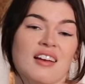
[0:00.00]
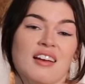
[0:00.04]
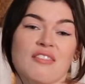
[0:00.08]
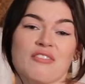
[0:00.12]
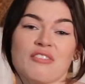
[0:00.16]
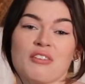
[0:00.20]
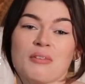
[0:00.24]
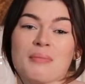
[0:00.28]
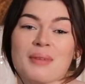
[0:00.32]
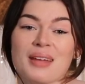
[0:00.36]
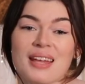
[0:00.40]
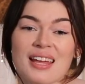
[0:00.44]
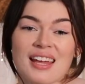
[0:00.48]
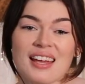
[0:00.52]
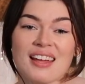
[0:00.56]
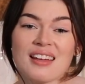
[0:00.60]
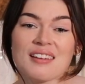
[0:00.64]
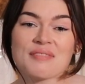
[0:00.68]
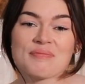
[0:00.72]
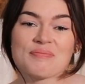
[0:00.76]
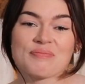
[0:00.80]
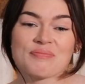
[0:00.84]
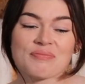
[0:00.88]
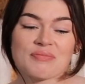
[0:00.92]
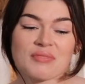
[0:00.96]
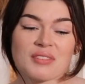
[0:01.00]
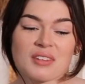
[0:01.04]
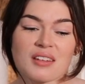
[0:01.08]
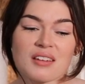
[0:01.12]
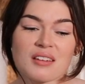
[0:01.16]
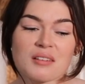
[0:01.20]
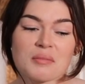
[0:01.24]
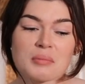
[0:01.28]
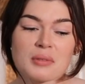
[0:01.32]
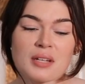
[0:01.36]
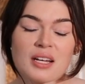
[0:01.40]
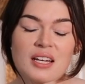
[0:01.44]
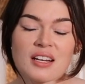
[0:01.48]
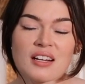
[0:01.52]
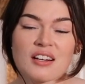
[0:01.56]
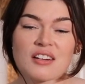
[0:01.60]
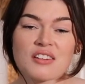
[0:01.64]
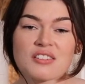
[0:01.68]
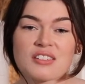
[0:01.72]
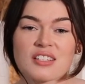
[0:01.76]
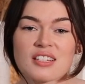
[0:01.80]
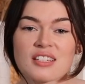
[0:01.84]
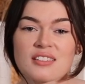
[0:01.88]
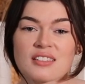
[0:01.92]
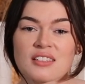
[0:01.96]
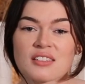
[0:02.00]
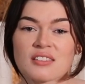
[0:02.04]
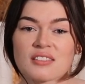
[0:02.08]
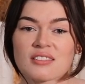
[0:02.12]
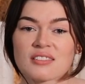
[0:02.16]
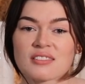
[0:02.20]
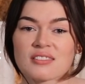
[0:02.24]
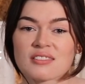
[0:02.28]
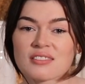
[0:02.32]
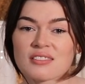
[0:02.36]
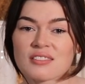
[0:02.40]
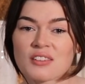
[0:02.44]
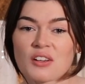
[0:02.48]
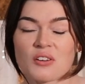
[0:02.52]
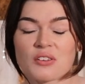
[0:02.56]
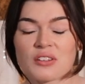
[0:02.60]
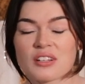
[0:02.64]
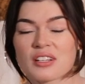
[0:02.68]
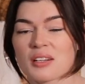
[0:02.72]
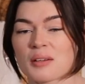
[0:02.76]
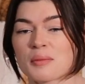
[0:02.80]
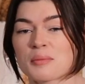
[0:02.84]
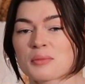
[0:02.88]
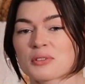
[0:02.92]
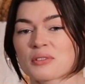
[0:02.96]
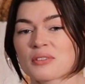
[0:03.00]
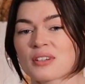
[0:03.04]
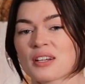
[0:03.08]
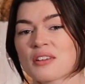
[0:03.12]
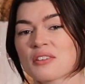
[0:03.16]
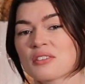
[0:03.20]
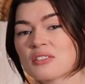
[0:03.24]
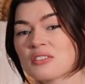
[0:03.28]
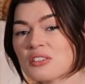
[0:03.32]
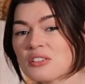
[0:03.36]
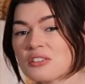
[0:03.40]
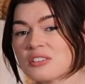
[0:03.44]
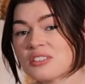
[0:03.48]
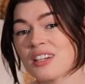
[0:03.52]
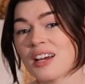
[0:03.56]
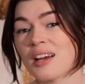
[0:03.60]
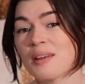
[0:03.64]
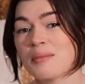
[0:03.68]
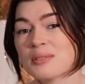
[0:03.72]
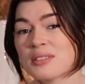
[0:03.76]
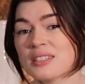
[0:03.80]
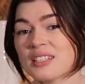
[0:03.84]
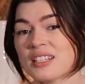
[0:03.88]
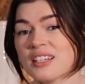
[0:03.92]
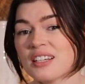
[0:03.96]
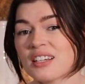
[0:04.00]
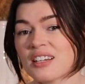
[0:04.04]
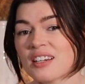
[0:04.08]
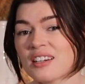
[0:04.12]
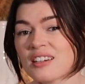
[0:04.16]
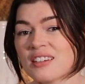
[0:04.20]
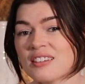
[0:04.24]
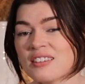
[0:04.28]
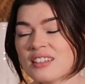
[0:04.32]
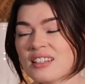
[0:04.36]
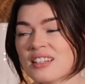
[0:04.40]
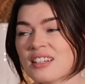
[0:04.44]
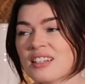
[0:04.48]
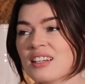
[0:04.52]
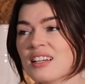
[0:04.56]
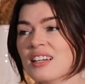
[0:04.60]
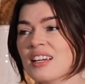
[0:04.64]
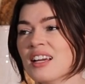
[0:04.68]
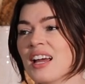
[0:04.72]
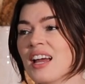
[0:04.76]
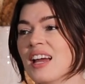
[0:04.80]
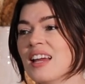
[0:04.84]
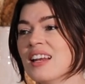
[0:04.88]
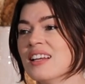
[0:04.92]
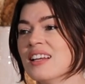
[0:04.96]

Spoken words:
For me, plein air season only comes around 2 times a year, and